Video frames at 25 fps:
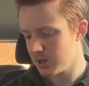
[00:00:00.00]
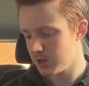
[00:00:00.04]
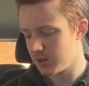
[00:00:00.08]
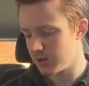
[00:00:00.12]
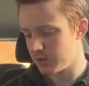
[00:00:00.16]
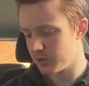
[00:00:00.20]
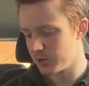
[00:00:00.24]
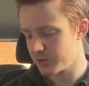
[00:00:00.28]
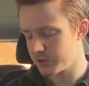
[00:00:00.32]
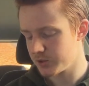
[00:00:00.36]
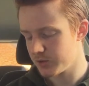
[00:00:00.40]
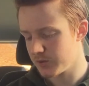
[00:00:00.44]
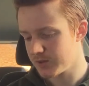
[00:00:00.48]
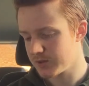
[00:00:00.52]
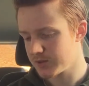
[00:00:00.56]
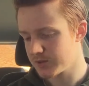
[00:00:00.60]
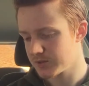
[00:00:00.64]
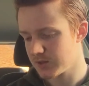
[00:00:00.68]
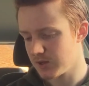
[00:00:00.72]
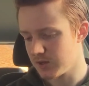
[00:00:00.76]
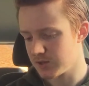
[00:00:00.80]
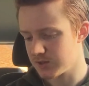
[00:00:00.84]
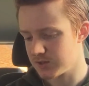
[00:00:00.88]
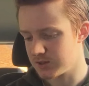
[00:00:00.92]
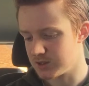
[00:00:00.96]
I also
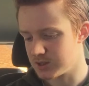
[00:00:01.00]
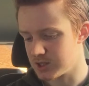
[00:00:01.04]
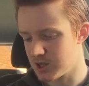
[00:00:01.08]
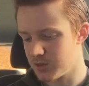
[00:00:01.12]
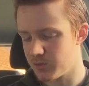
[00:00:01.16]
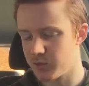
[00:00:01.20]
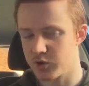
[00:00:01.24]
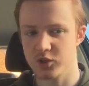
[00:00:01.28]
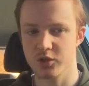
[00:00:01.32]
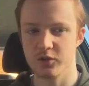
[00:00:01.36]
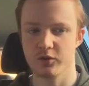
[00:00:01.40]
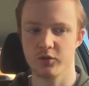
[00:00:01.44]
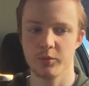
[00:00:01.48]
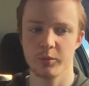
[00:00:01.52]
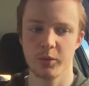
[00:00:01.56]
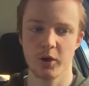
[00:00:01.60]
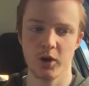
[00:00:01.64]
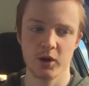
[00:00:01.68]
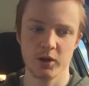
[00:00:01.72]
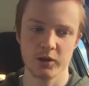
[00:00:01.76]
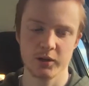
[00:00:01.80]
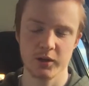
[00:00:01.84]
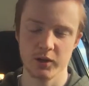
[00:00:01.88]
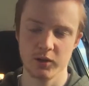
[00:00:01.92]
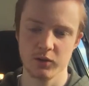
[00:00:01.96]
inserted an image of a
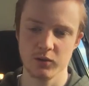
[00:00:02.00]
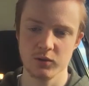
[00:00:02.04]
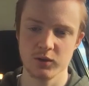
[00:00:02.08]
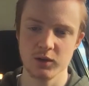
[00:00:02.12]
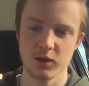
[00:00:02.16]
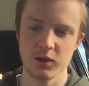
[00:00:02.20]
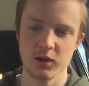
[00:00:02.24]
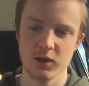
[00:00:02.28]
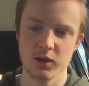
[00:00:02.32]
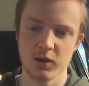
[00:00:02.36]
barcode